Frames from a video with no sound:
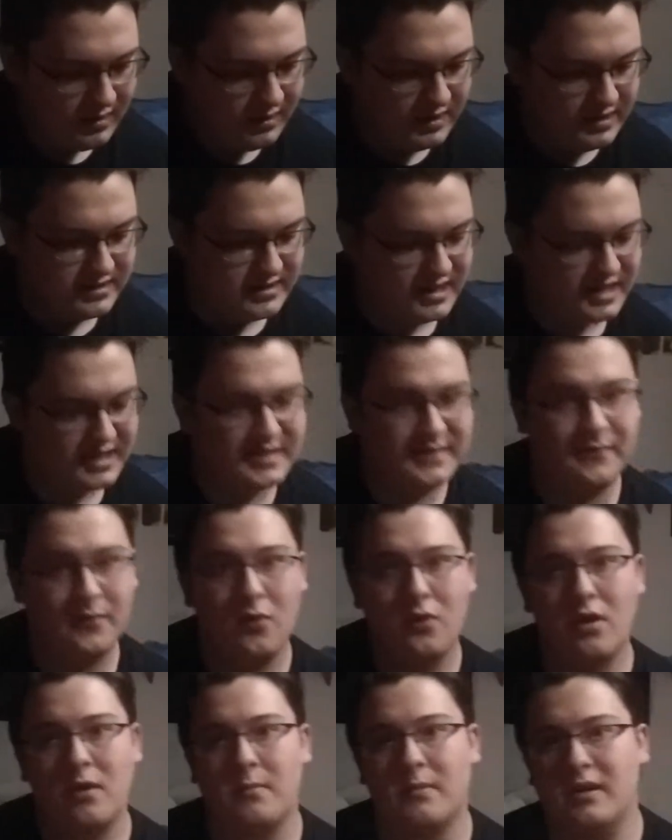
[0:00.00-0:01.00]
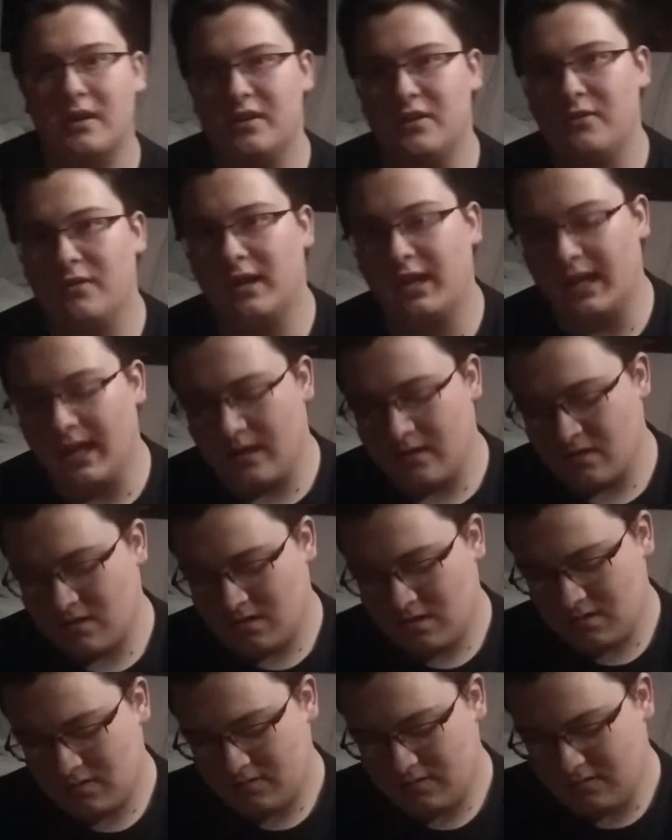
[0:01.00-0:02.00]
These next 4 I'm going to do
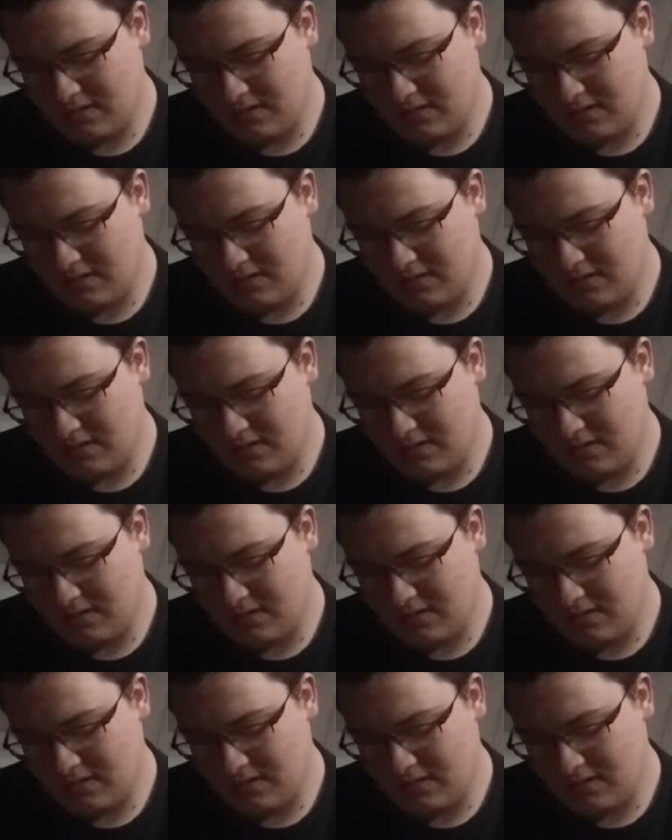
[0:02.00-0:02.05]
together.